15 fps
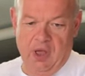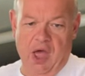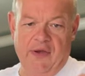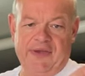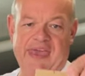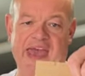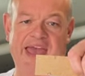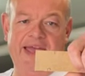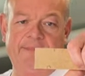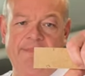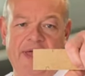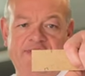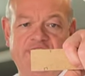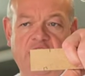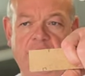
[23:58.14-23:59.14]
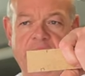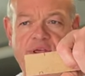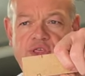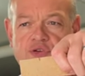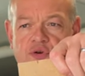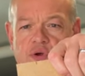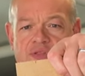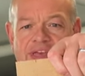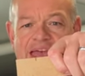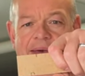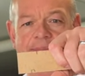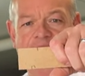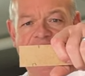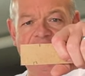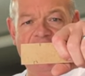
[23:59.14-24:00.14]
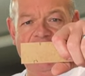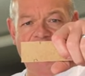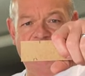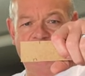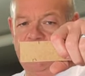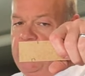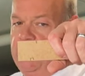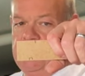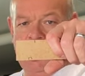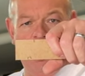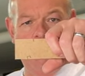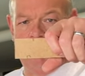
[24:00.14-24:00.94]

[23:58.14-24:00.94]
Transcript: Okay, it's going through the MDF a lot